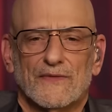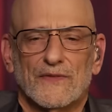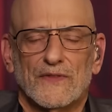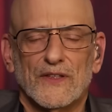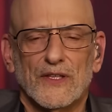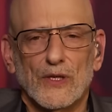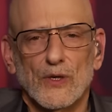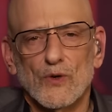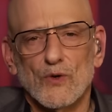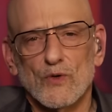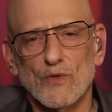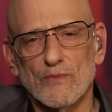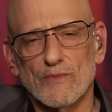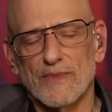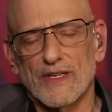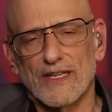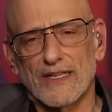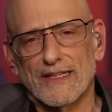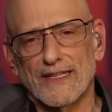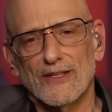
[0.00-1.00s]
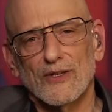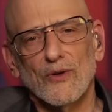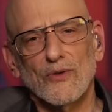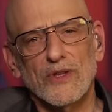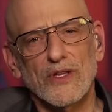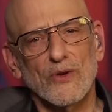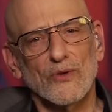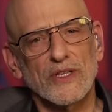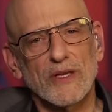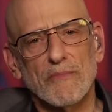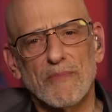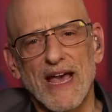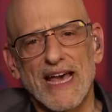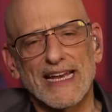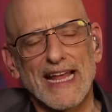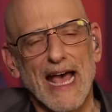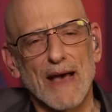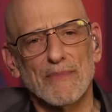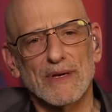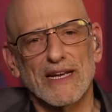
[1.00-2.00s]
Fume. You know, the only
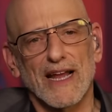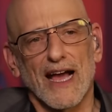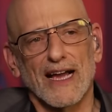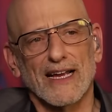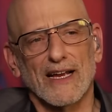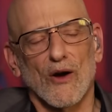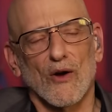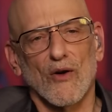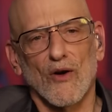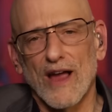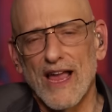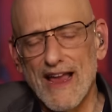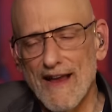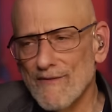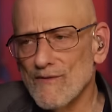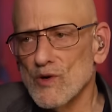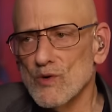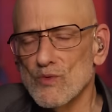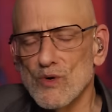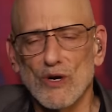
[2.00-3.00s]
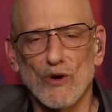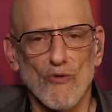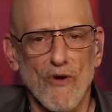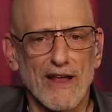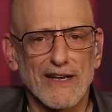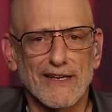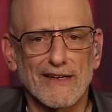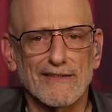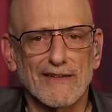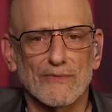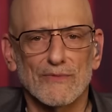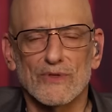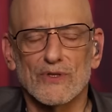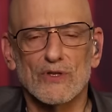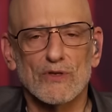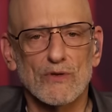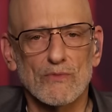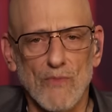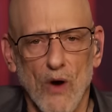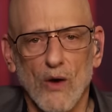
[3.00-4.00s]
bad habit I ever regretted was
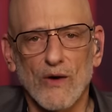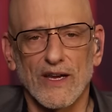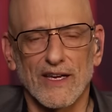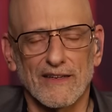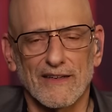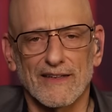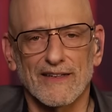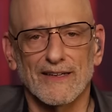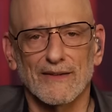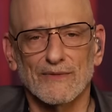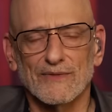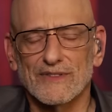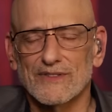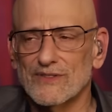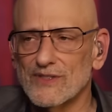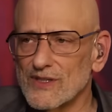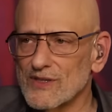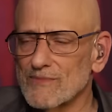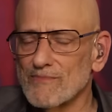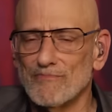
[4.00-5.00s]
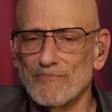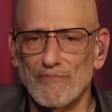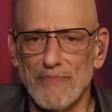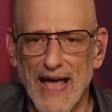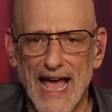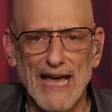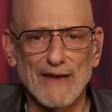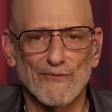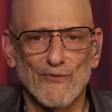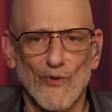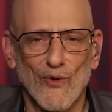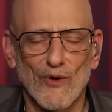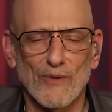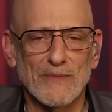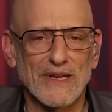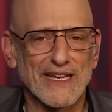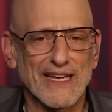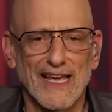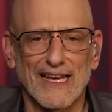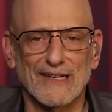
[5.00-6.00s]
smoking. It was just bad for
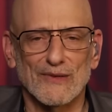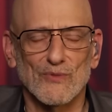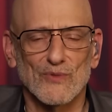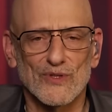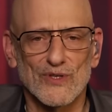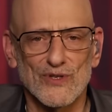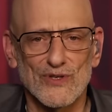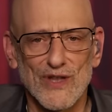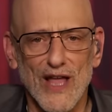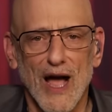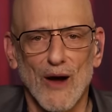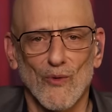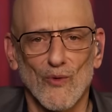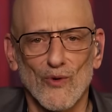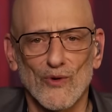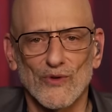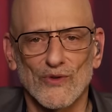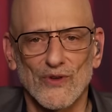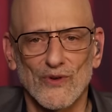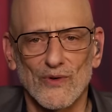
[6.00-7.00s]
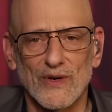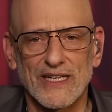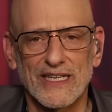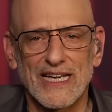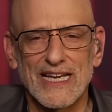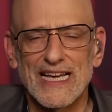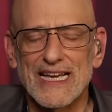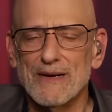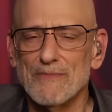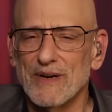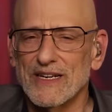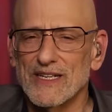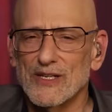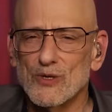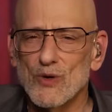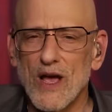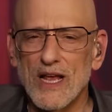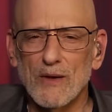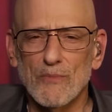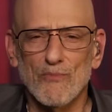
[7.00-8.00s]
me and it was not worth doing. But you
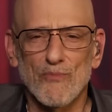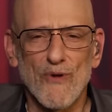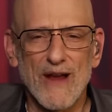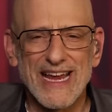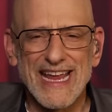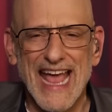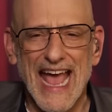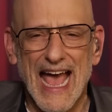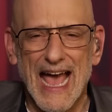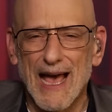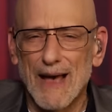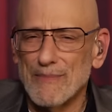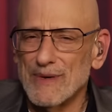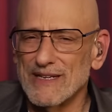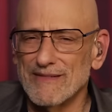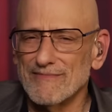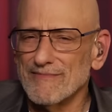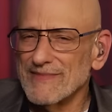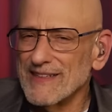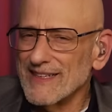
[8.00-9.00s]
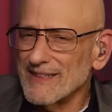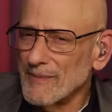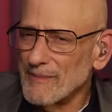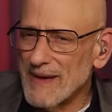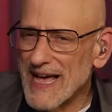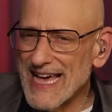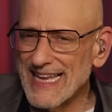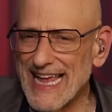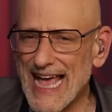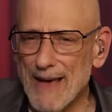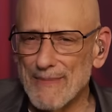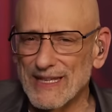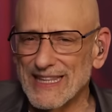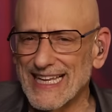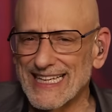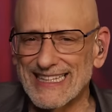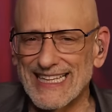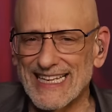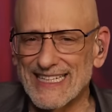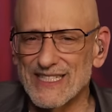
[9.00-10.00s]
try to break a habit, a bad habit
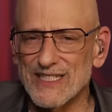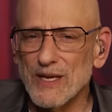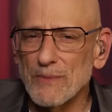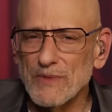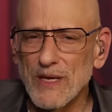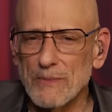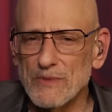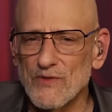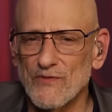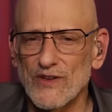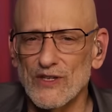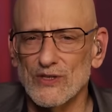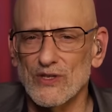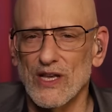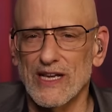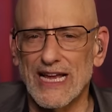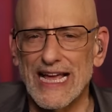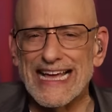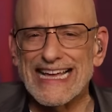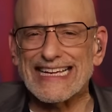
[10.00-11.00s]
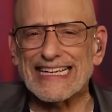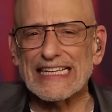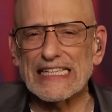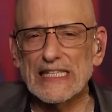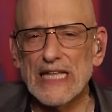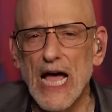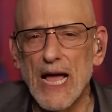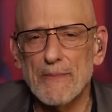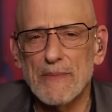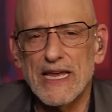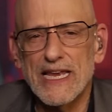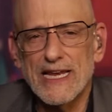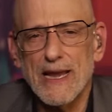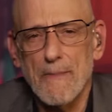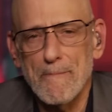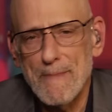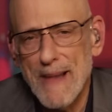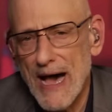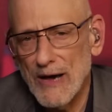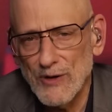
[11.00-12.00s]
like that, it sometimes feels like climbing
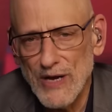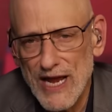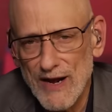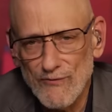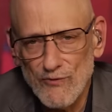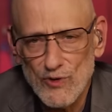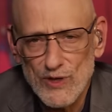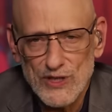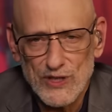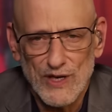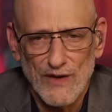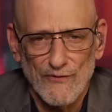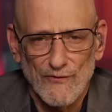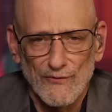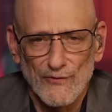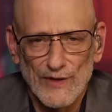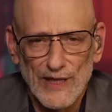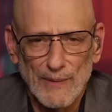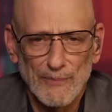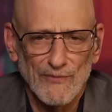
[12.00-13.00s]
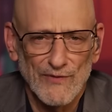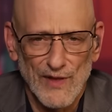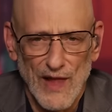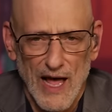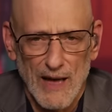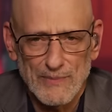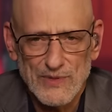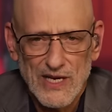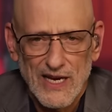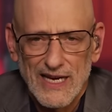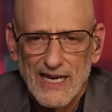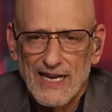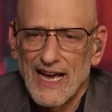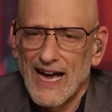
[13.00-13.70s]
Mount Everest in flip-flops.